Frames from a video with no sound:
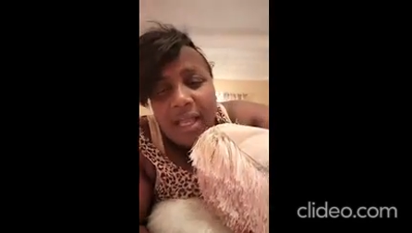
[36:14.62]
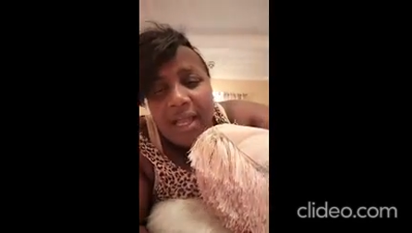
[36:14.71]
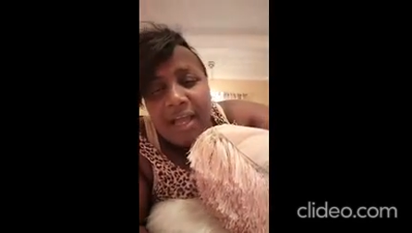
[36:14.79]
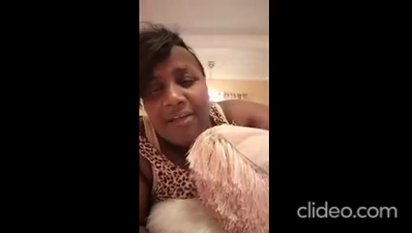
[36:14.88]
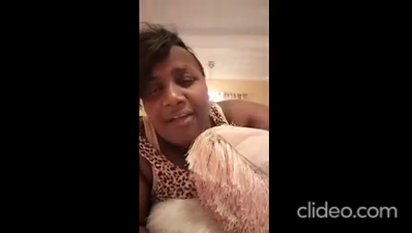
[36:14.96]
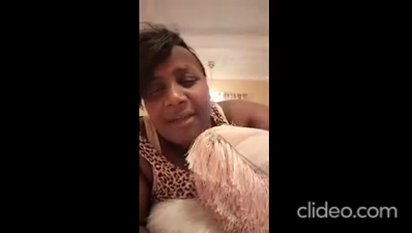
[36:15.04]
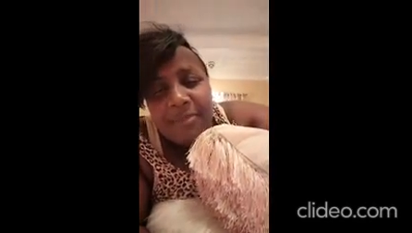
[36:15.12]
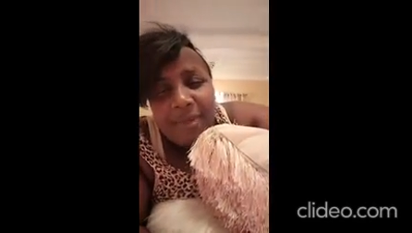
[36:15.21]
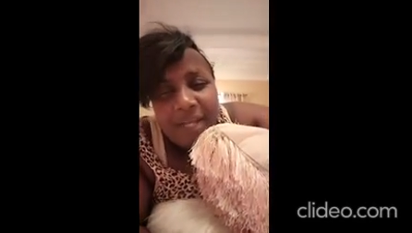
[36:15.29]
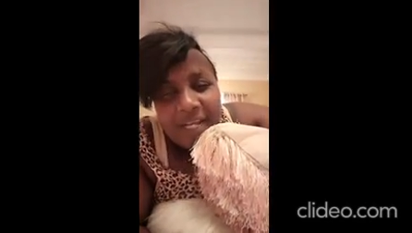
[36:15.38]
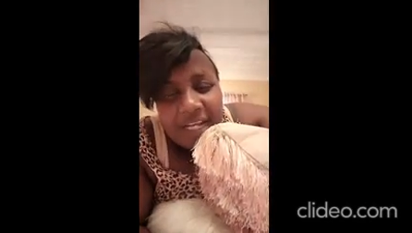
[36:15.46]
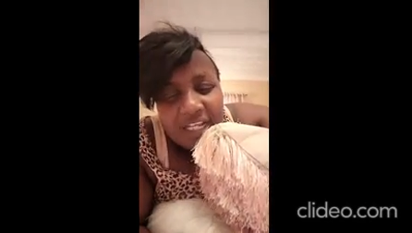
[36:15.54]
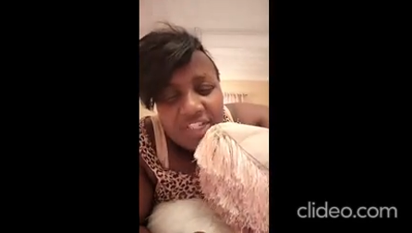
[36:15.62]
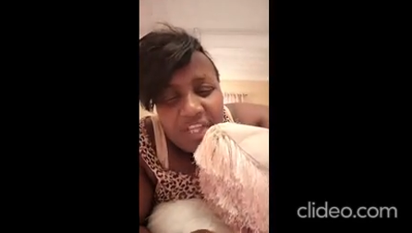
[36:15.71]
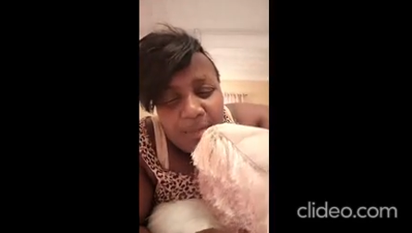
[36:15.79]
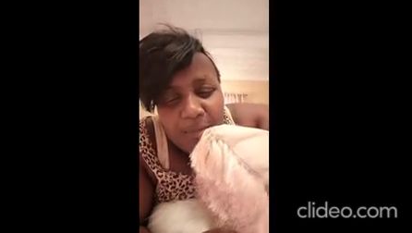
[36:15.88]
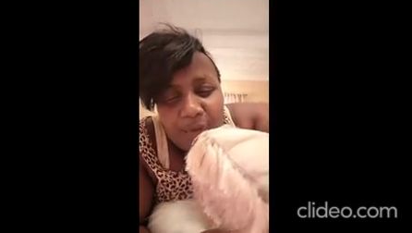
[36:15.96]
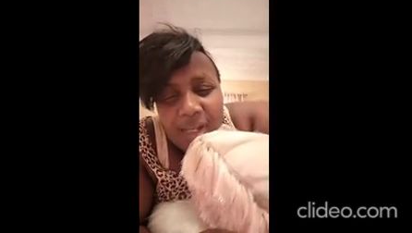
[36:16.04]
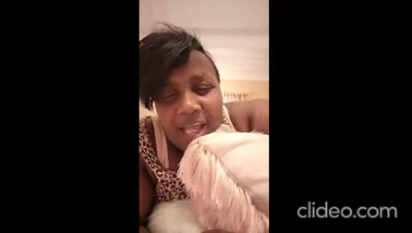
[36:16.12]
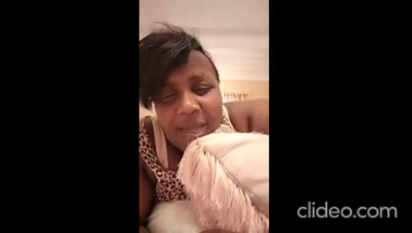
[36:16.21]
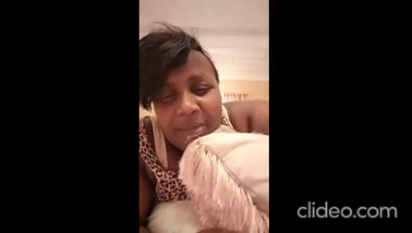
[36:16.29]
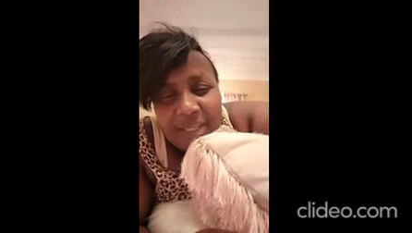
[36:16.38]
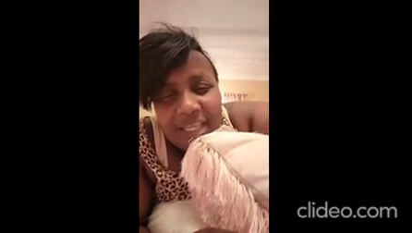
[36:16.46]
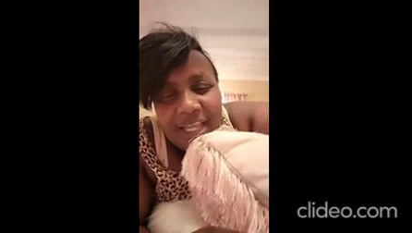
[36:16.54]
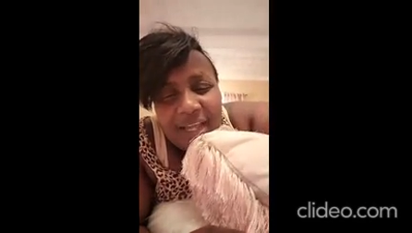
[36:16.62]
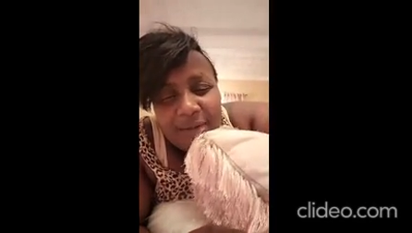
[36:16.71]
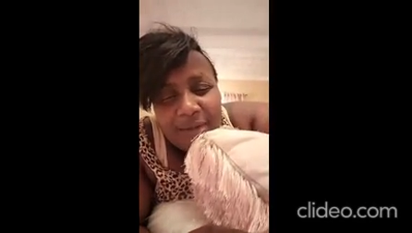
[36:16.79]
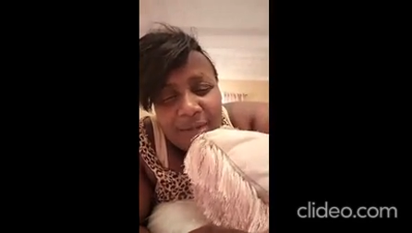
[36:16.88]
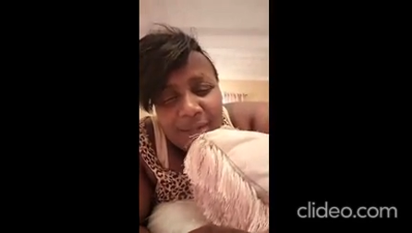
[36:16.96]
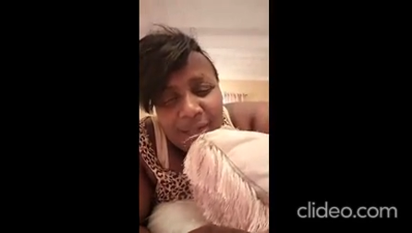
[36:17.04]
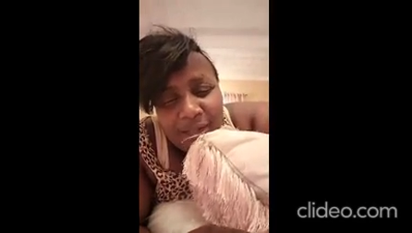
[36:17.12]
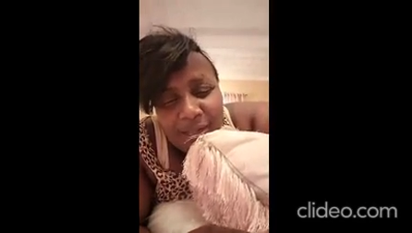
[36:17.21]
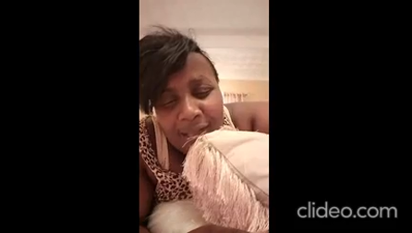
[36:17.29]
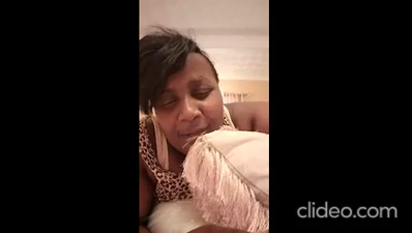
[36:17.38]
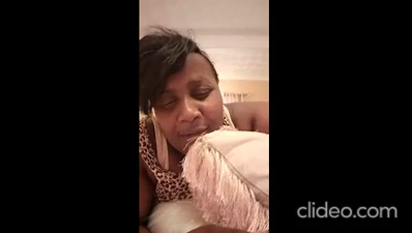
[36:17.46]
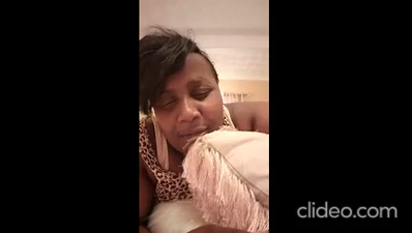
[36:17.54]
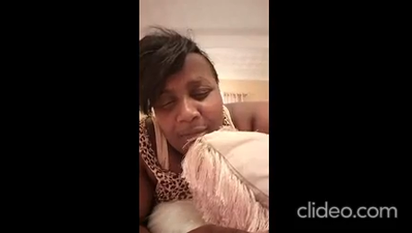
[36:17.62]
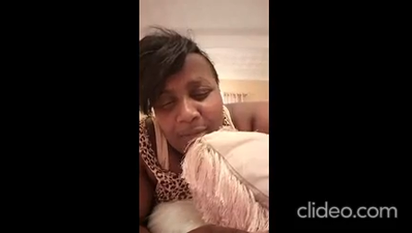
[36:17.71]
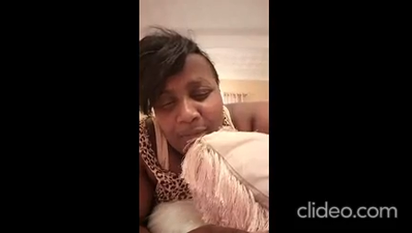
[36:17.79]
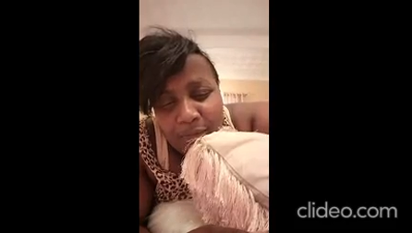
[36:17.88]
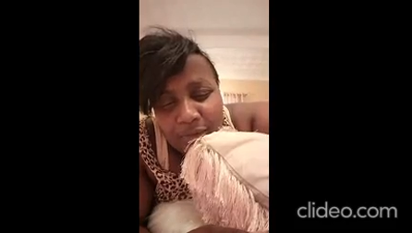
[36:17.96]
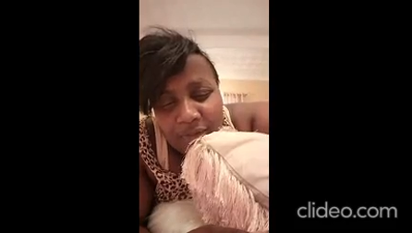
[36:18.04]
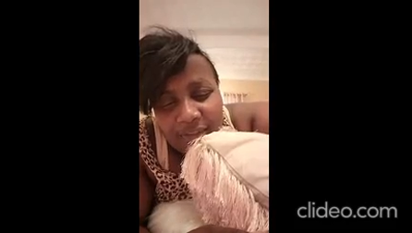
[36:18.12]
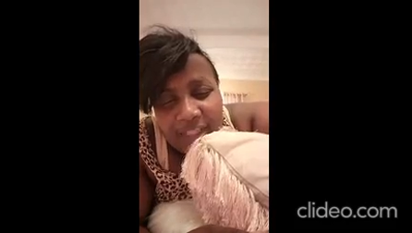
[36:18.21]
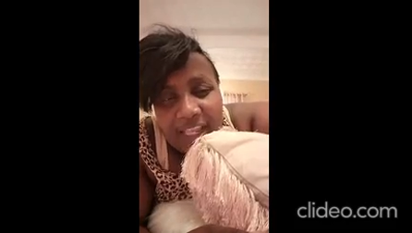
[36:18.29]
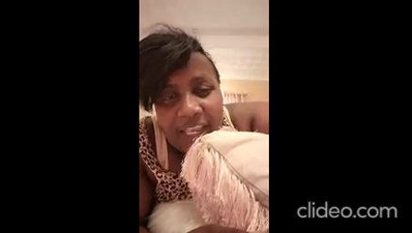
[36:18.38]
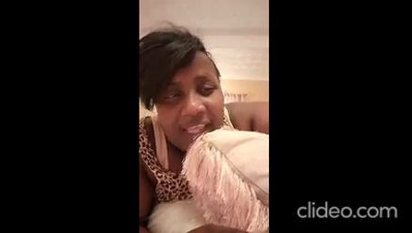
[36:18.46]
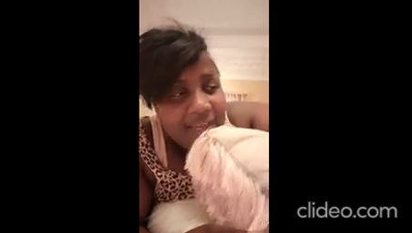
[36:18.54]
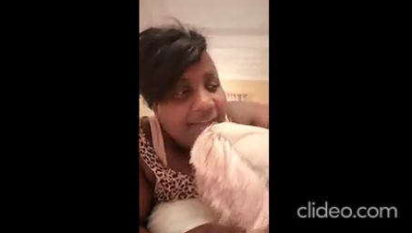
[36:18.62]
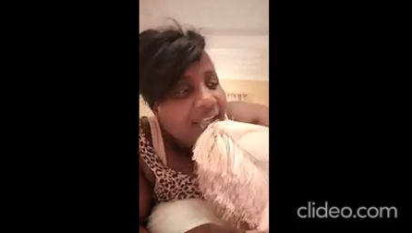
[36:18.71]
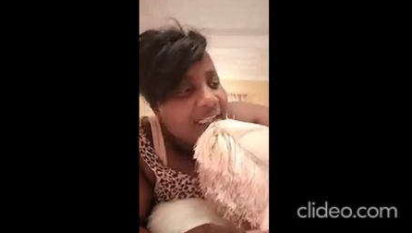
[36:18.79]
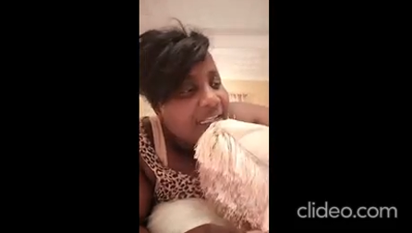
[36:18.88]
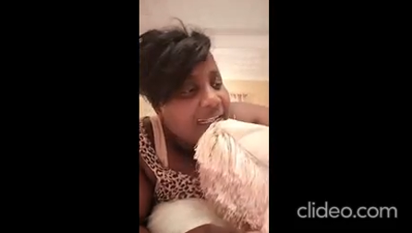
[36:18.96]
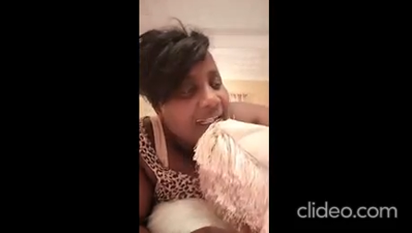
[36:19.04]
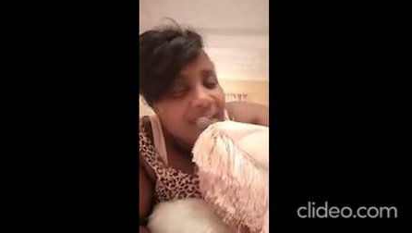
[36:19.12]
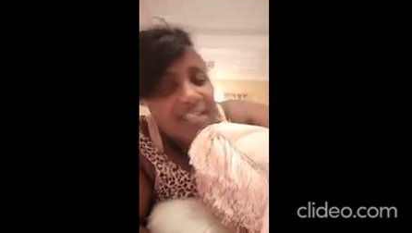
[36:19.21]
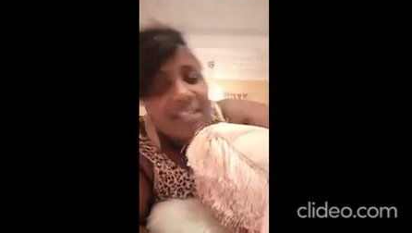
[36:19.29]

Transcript: Alright, Lancashire. Hold on, I can't. Ah. Let me mute this alive a little.